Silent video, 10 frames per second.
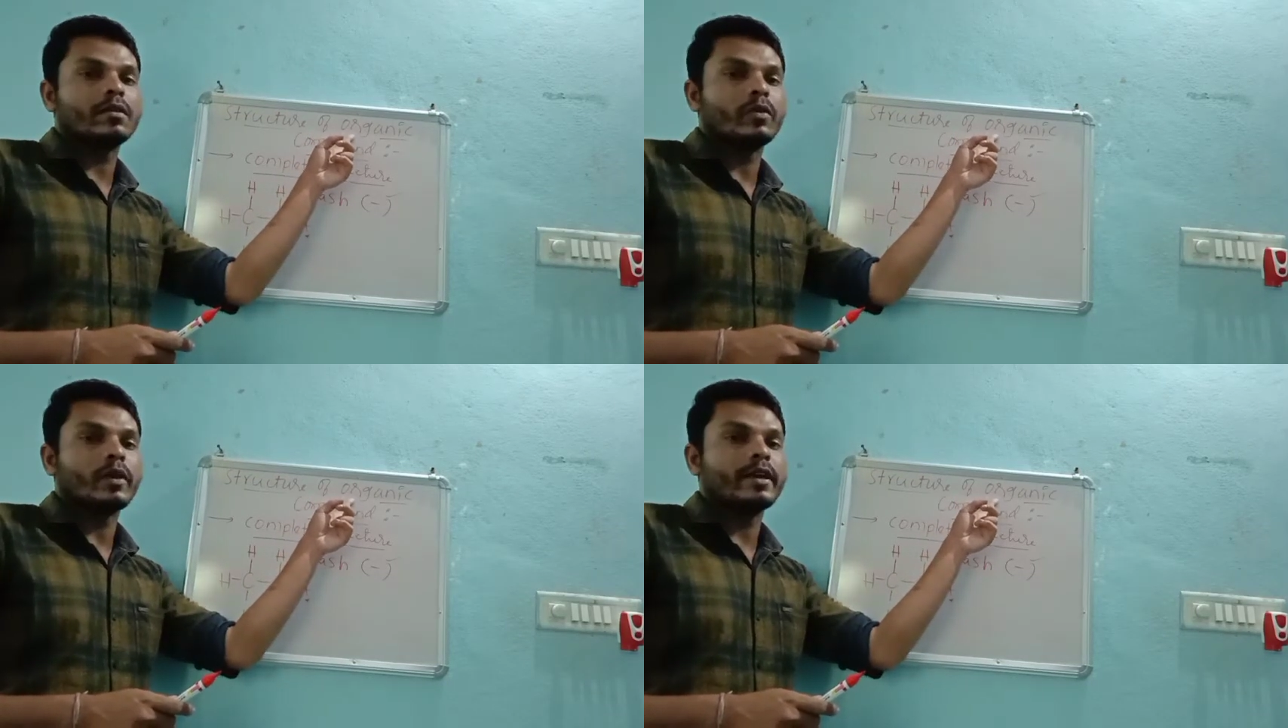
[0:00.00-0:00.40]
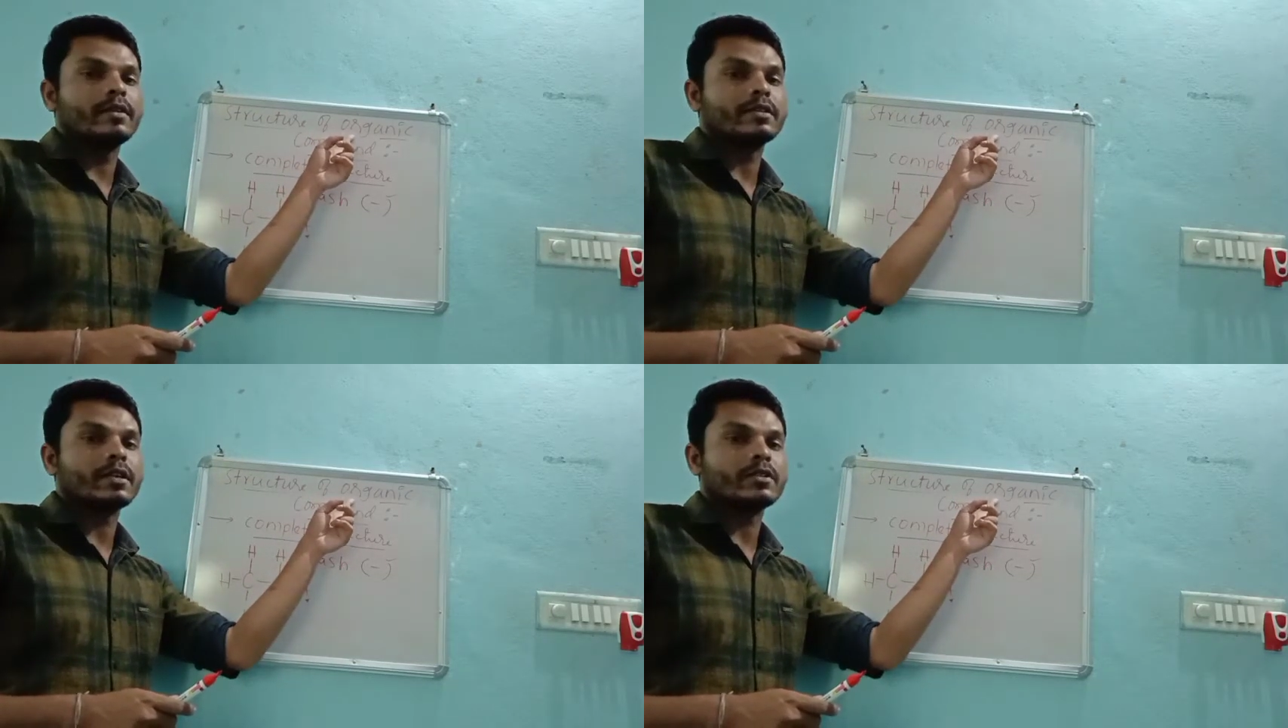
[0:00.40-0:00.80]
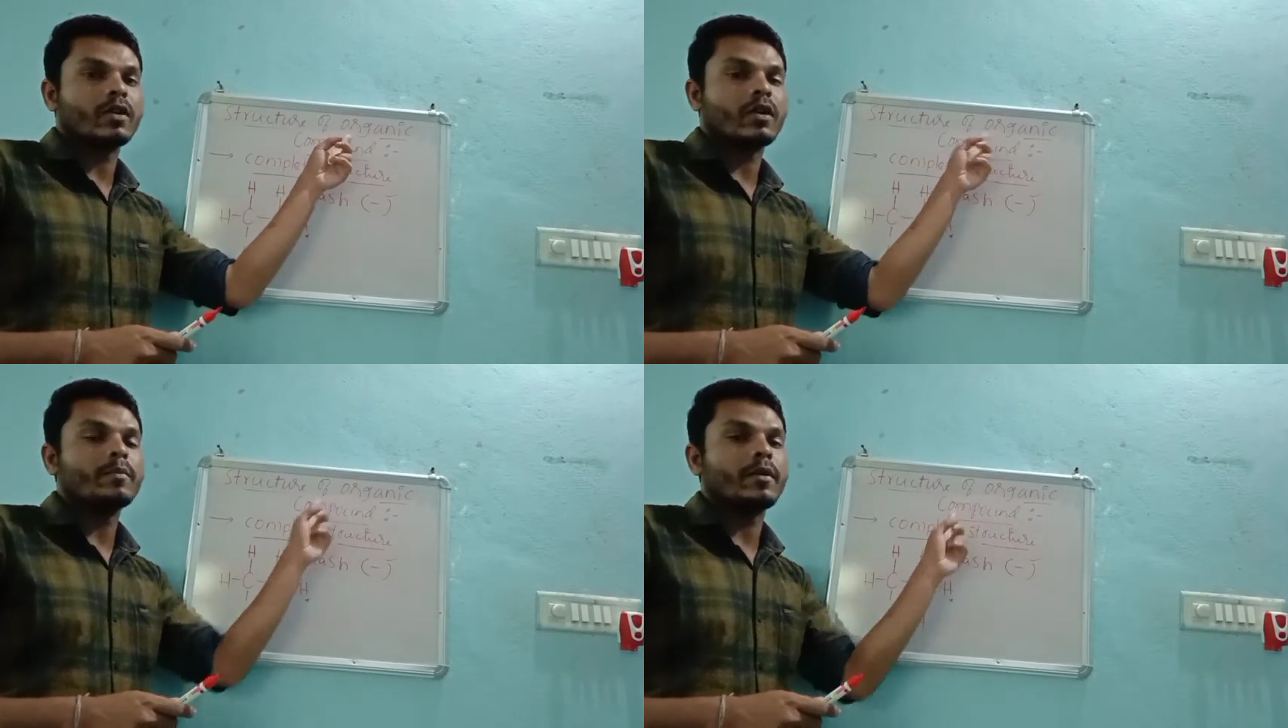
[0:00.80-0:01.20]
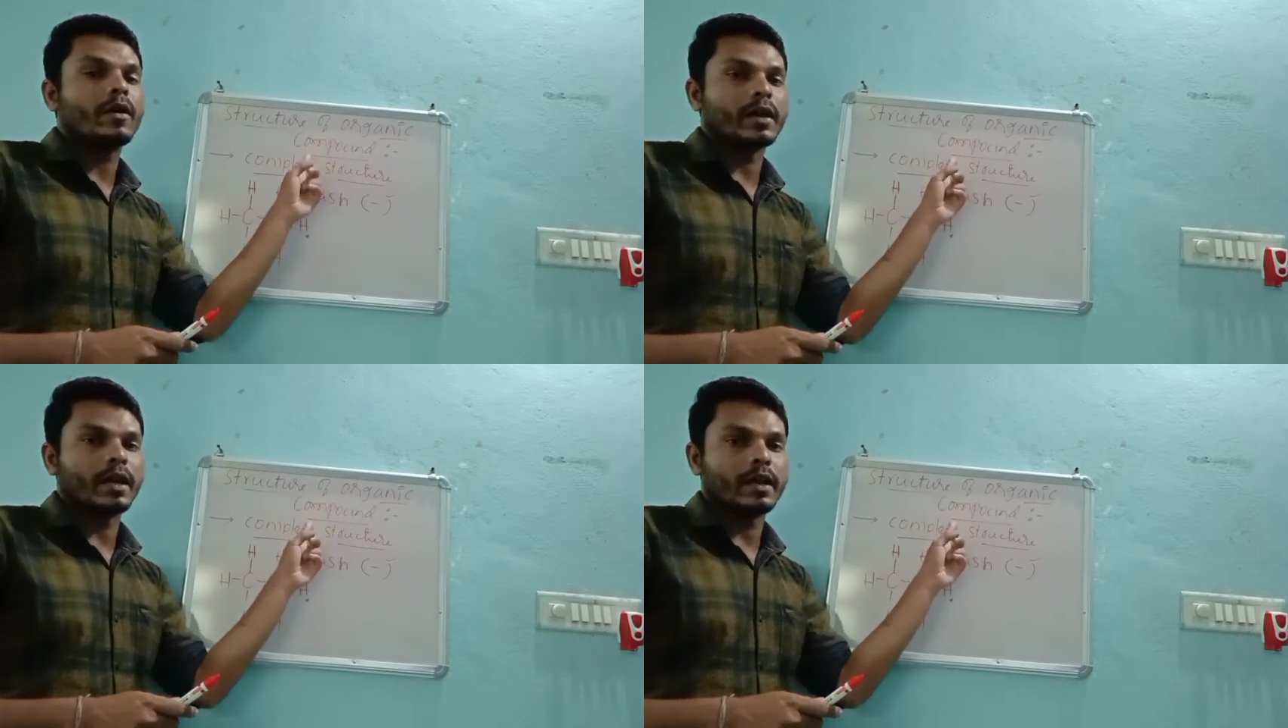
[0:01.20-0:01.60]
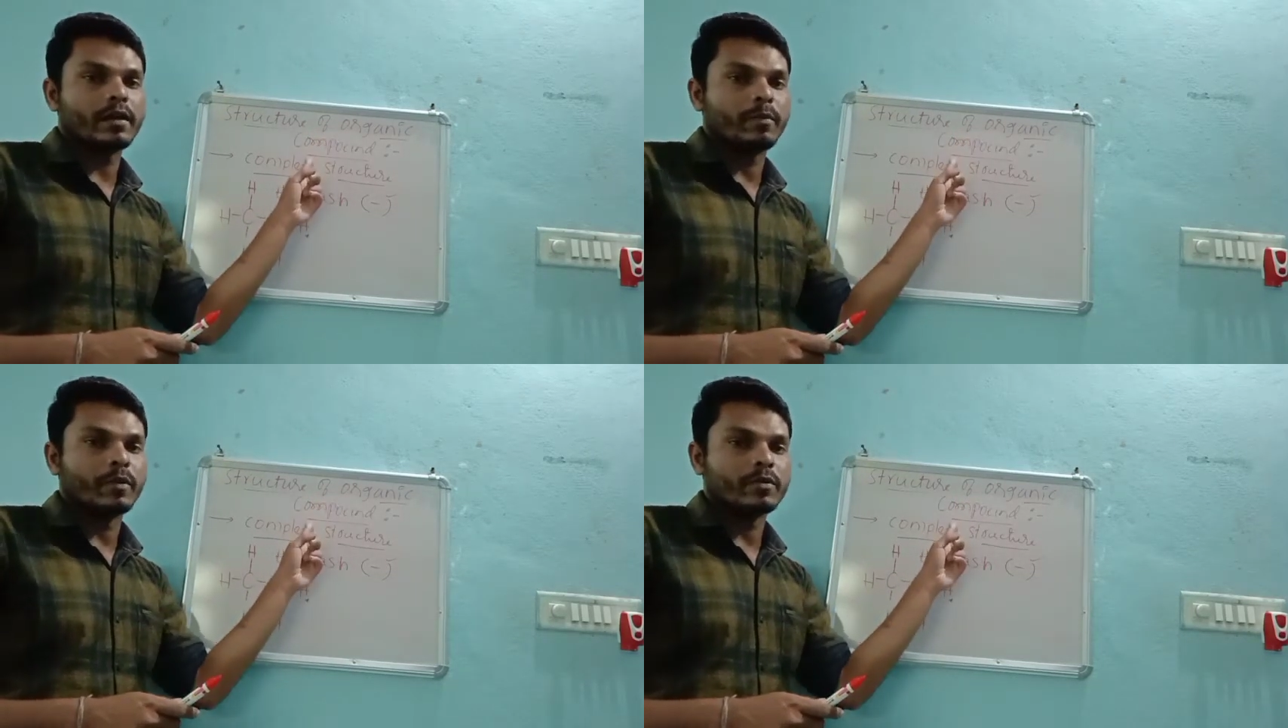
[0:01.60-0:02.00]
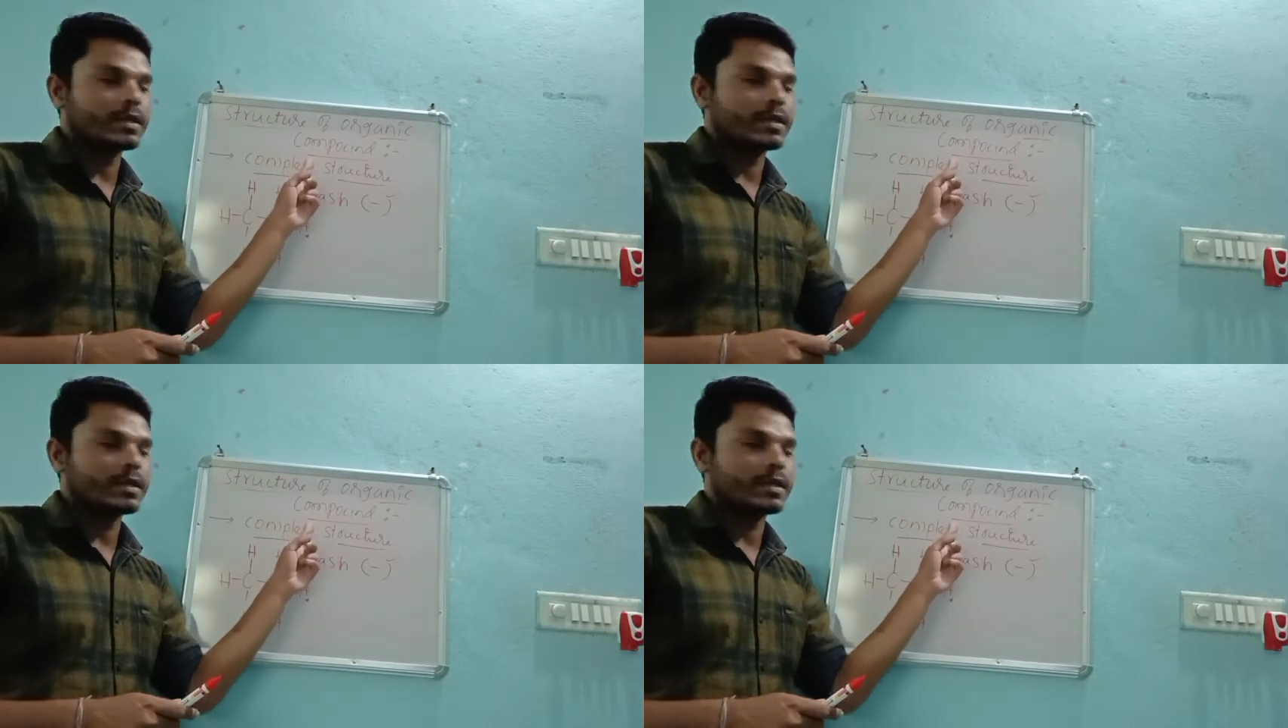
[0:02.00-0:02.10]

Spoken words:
to write the structure of organic compounds.